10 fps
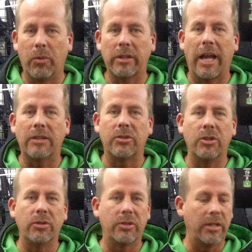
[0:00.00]
Now, what guys
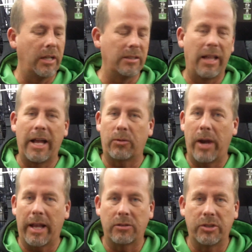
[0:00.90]
are using? A lot
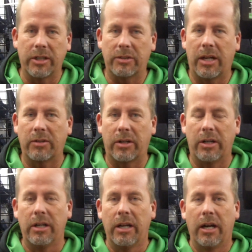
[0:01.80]
of rattle jigs out
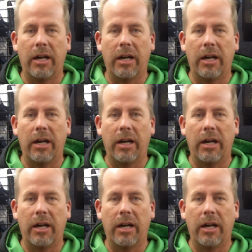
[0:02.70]
there.